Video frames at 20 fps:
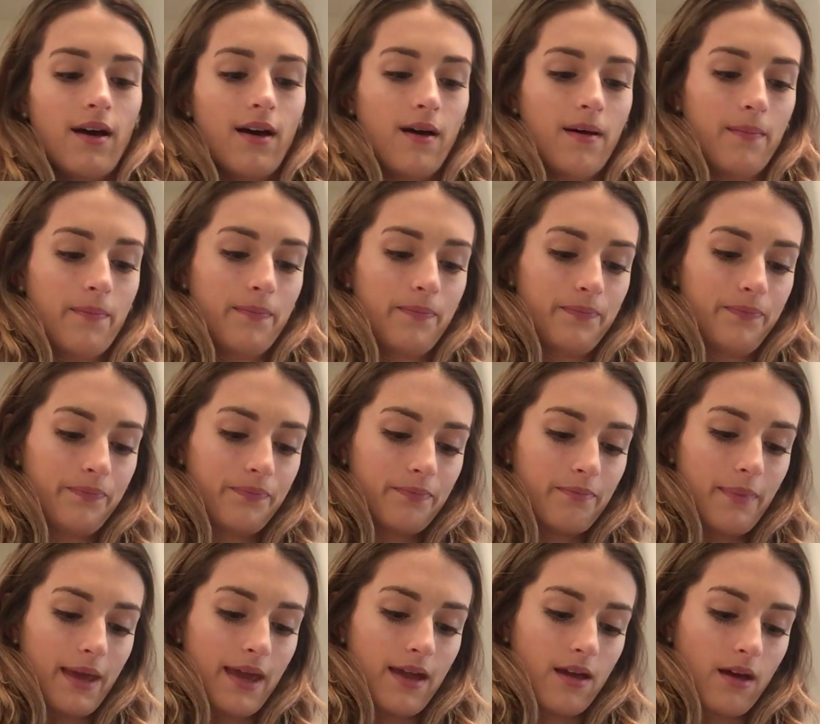
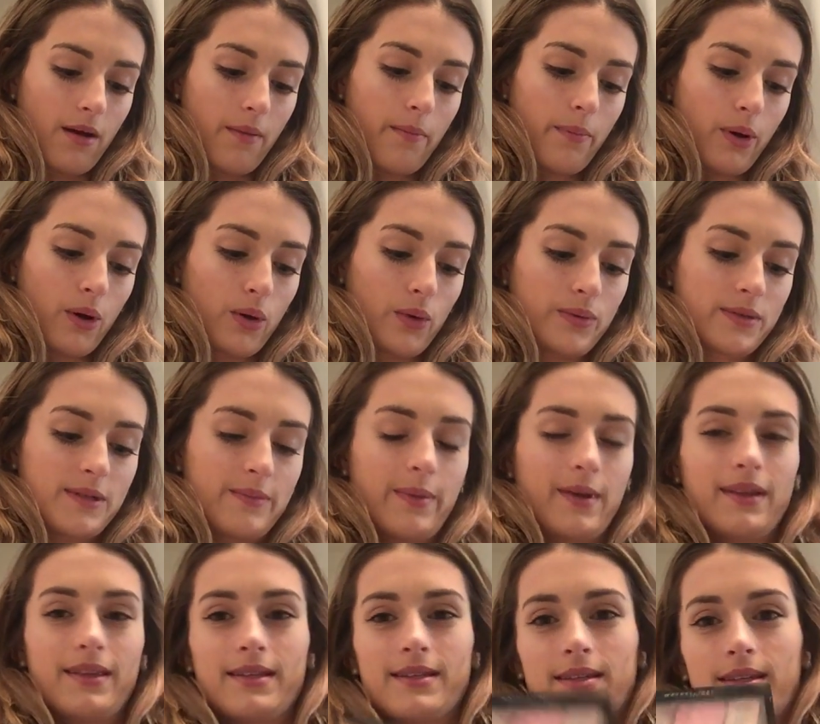makeup posts,
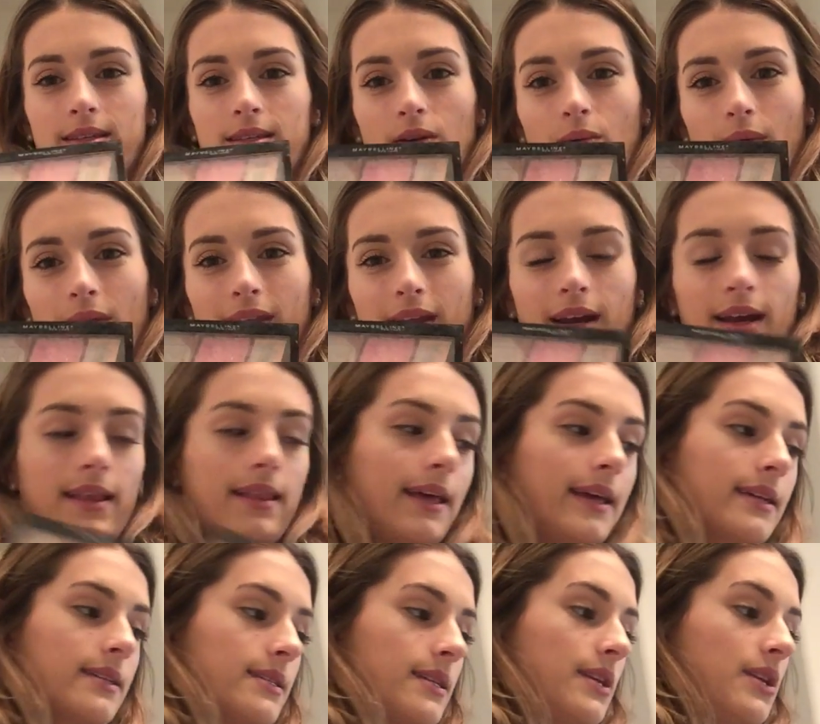but this is the one that I
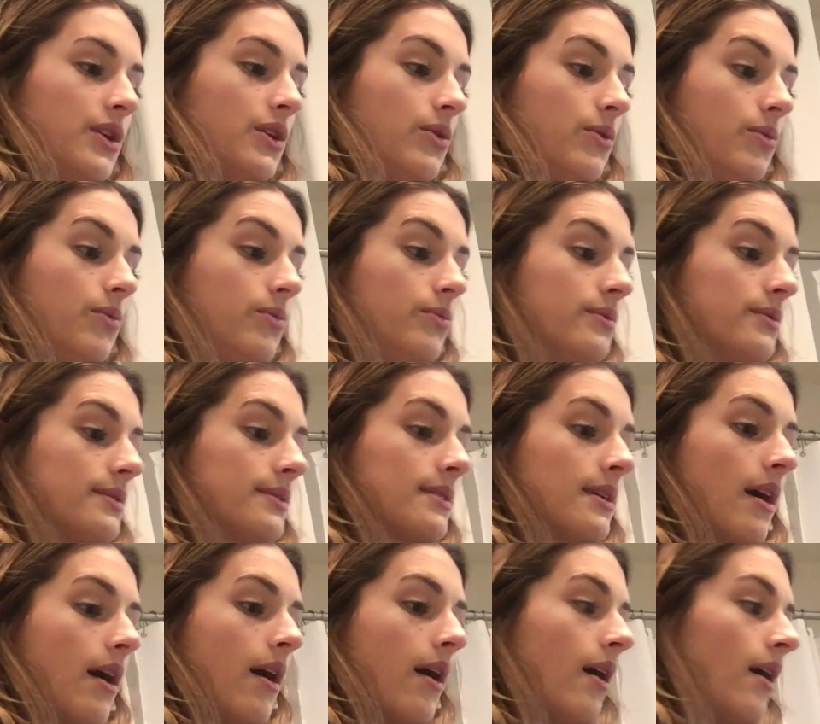like to use.